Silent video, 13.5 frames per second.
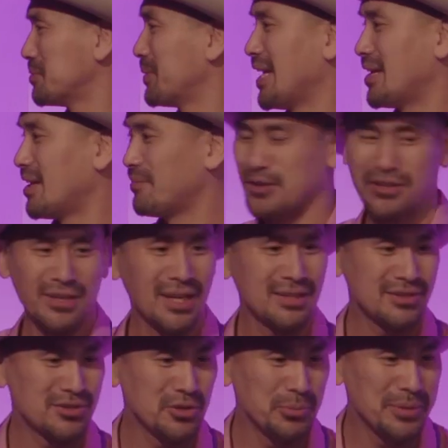man, I feel kind
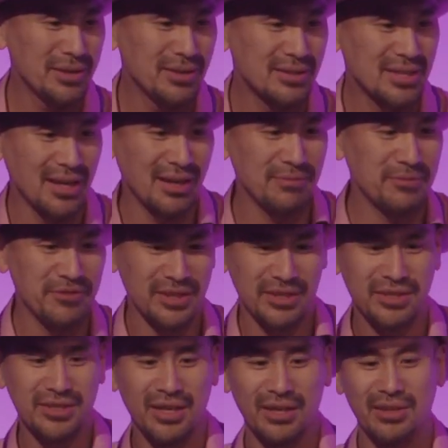of stupid because I haven't
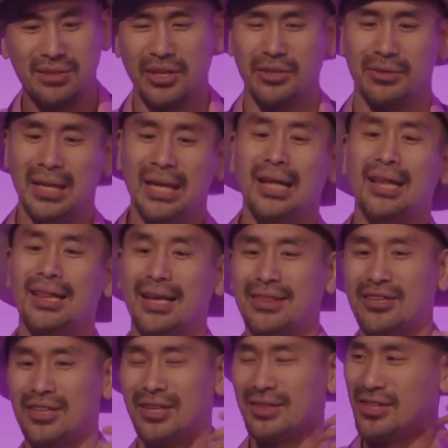finished yet. Like
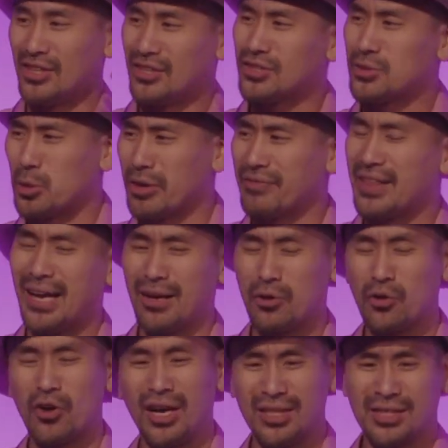there's sort of that
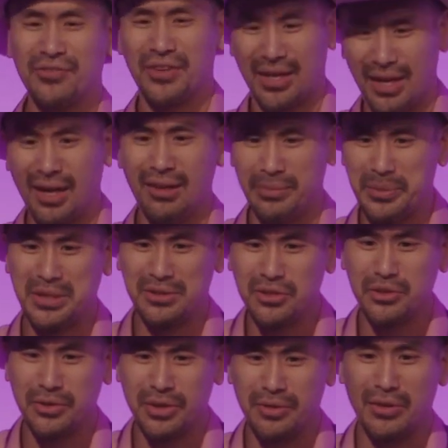CrossFit element
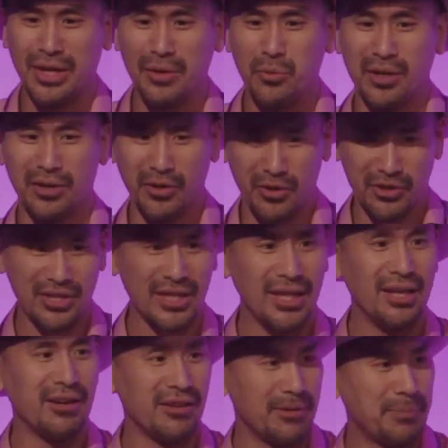to it, right? Where you're
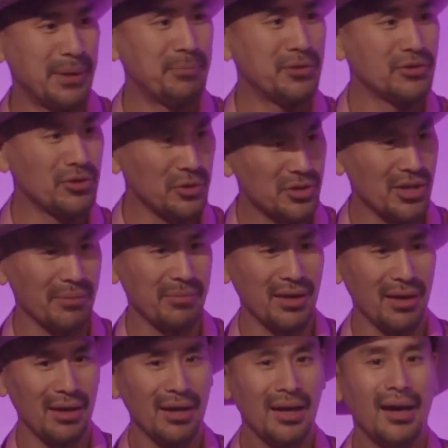seeing other people do
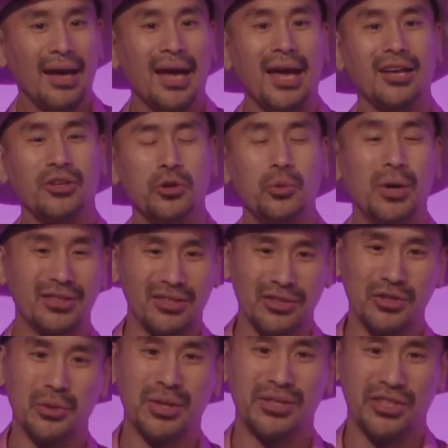something and you want to
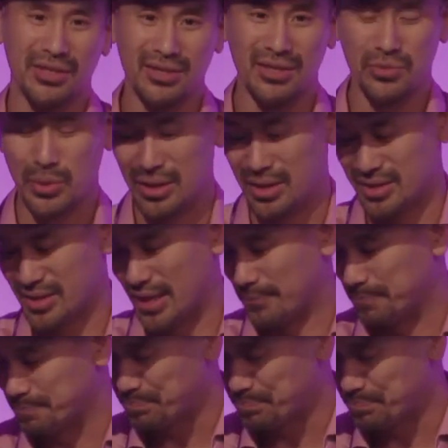do it just as well as them.